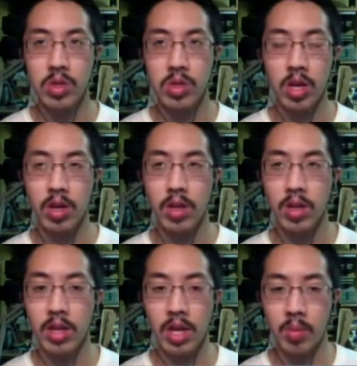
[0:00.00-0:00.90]
yeah,
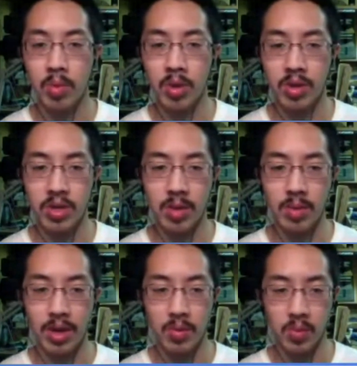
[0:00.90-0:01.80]
yeah, but
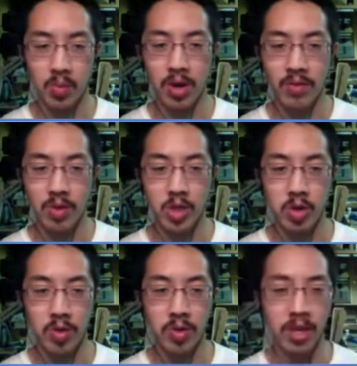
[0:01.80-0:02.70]
um, we're after a
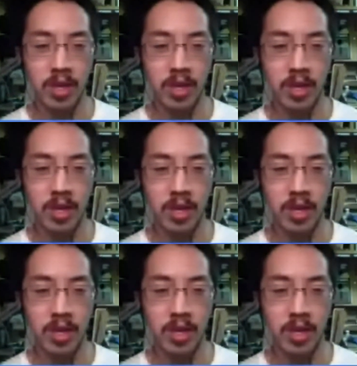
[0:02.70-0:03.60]
sure thing here, and
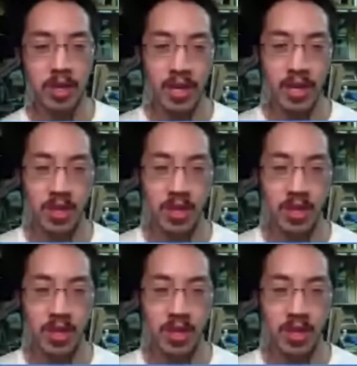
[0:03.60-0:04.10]
yeah,